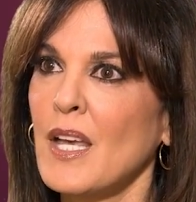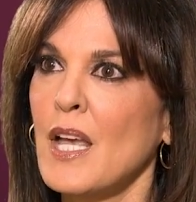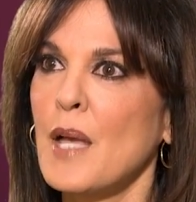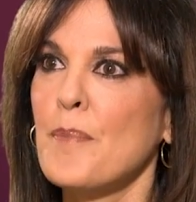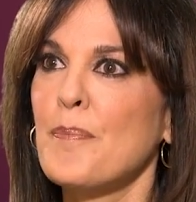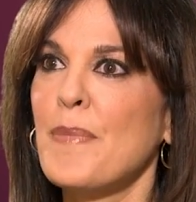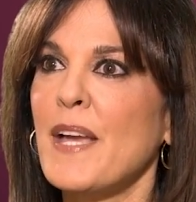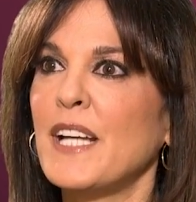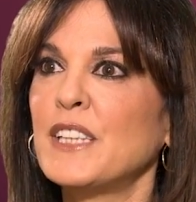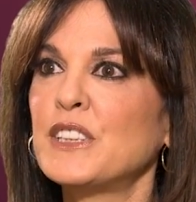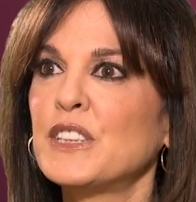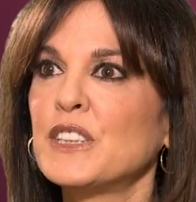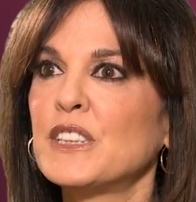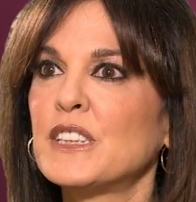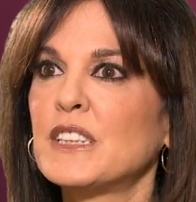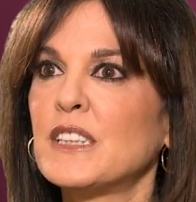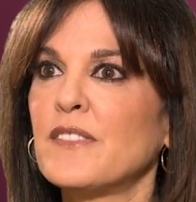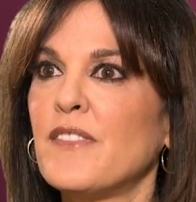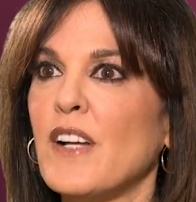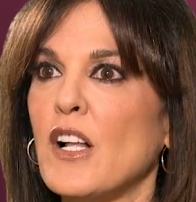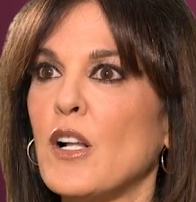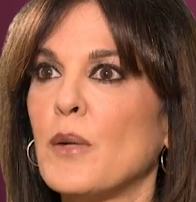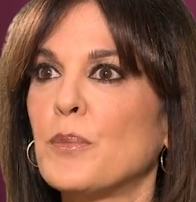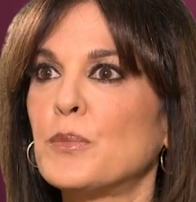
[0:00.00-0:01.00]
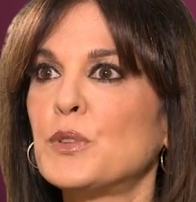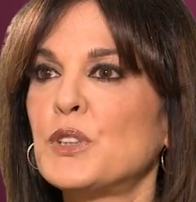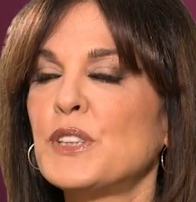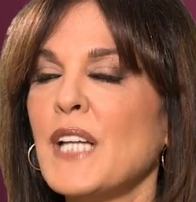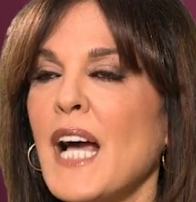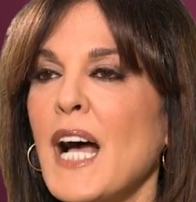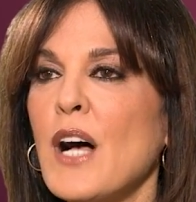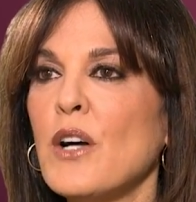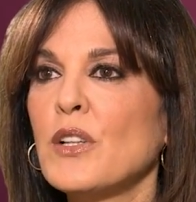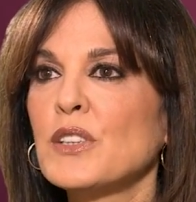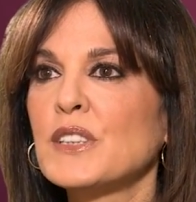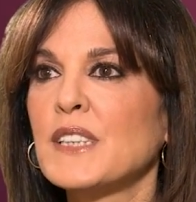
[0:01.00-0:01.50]
Patients develop
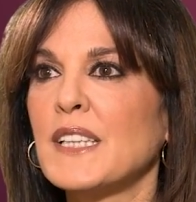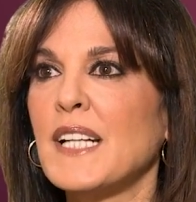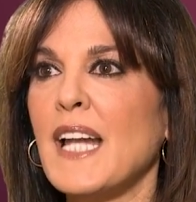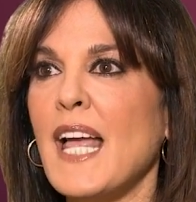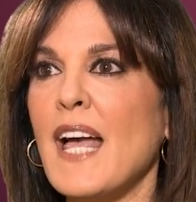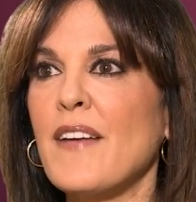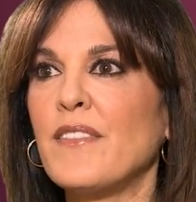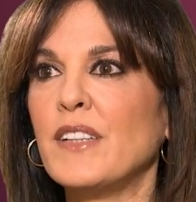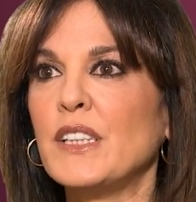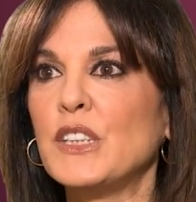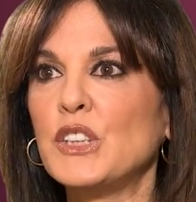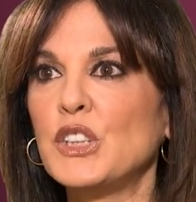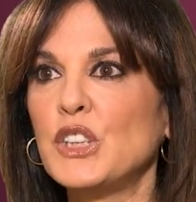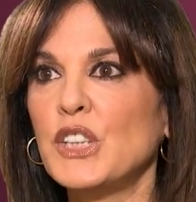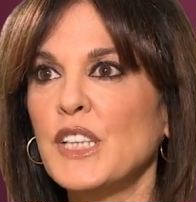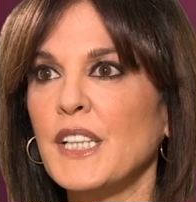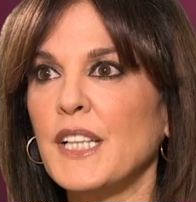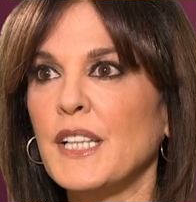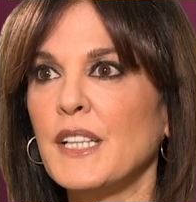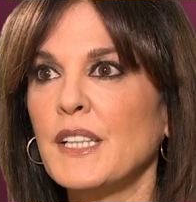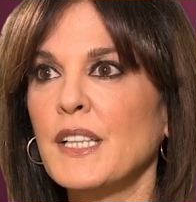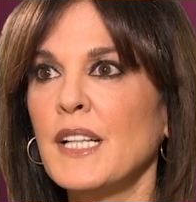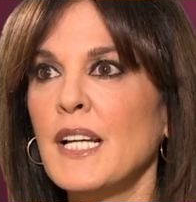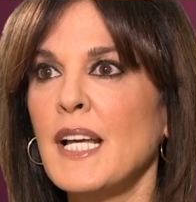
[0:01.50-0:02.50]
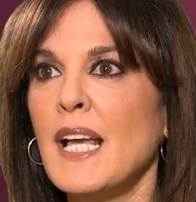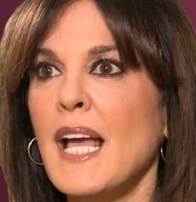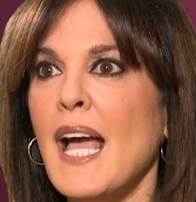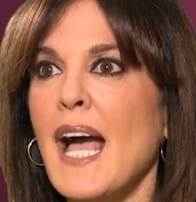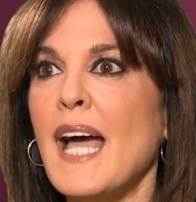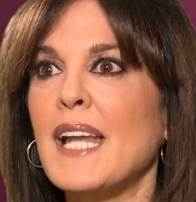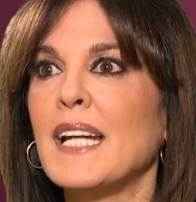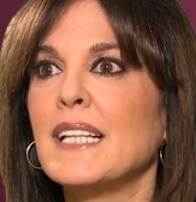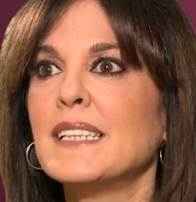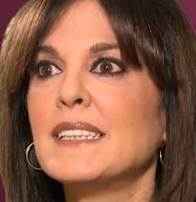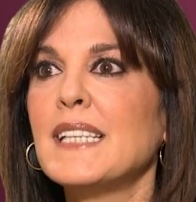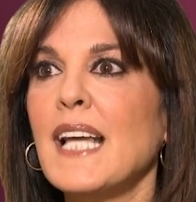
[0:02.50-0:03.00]
jowls and a heavy chin,
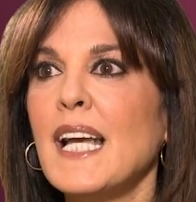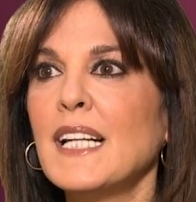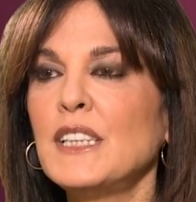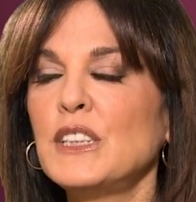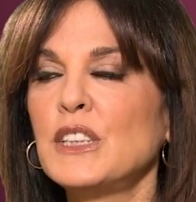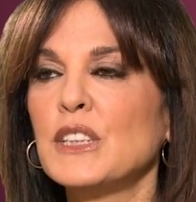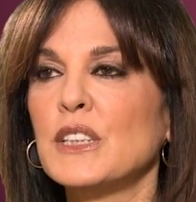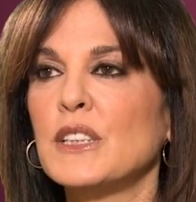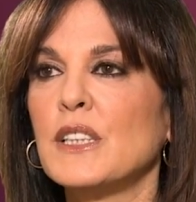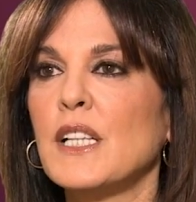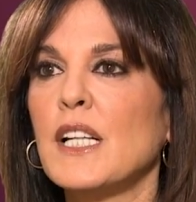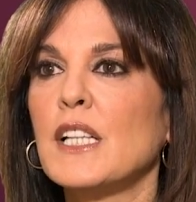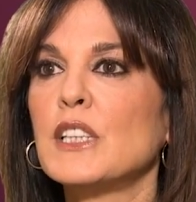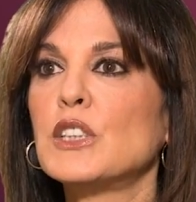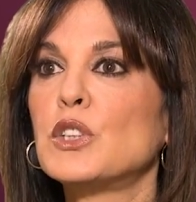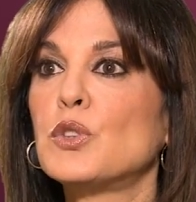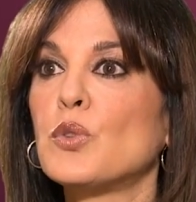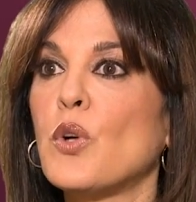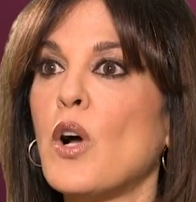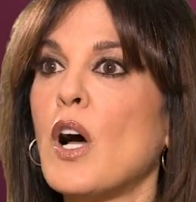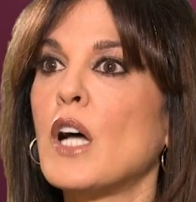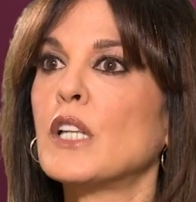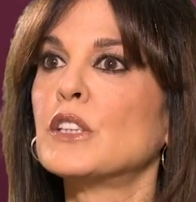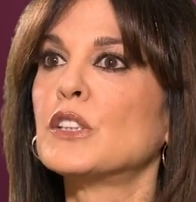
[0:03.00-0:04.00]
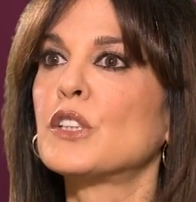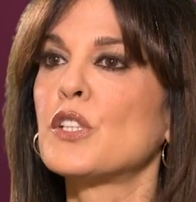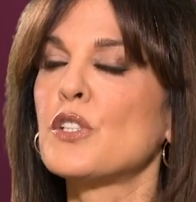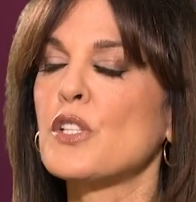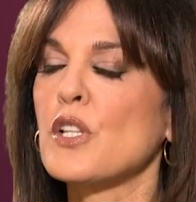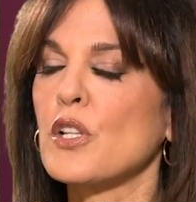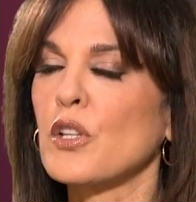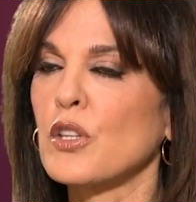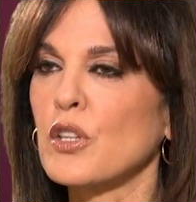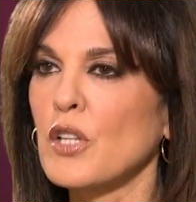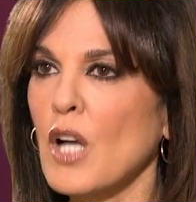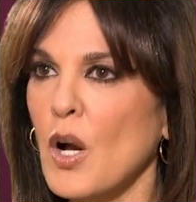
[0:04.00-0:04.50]
and attention is drawn to the
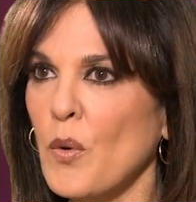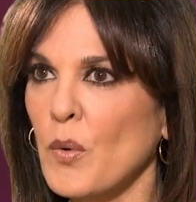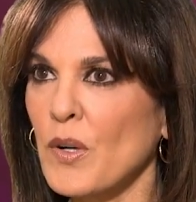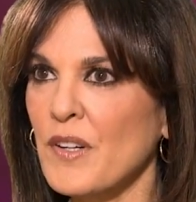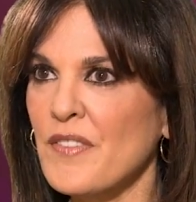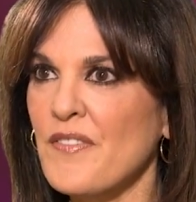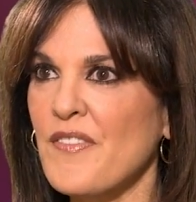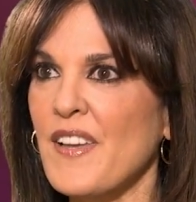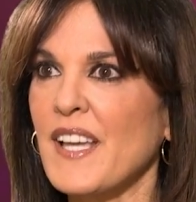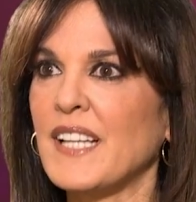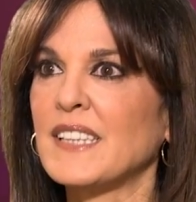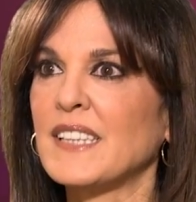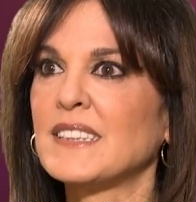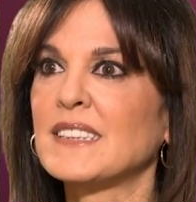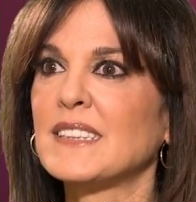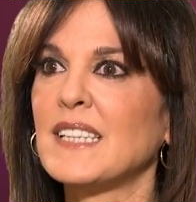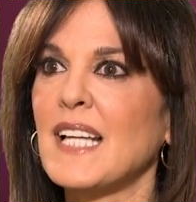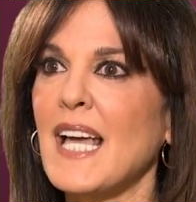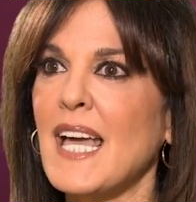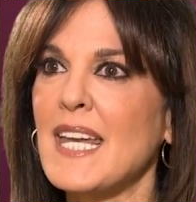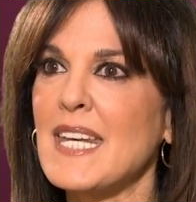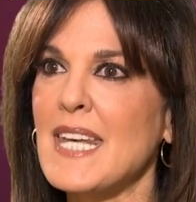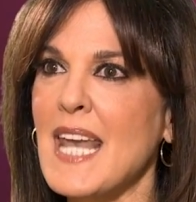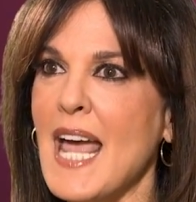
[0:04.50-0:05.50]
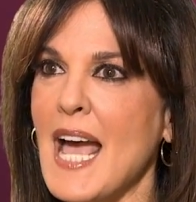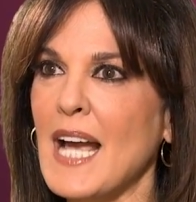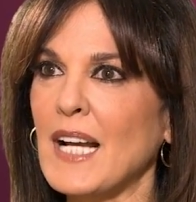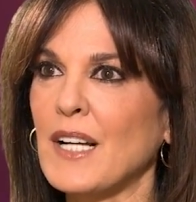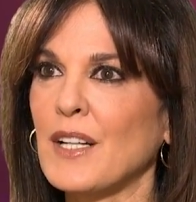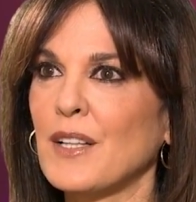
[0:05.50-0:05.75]
lower face and neck.